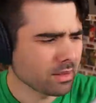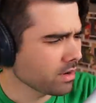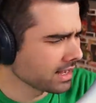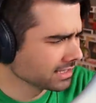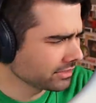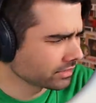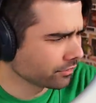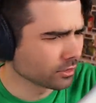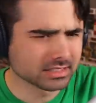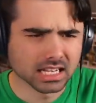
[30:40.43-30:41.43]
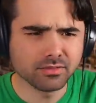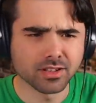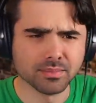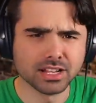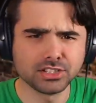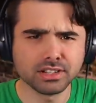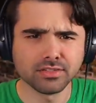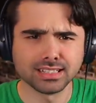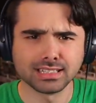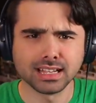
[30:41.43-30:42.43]
By the way, is this the first time they
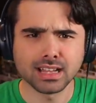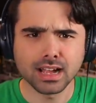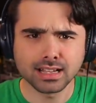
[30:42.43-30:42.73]
mentioned they say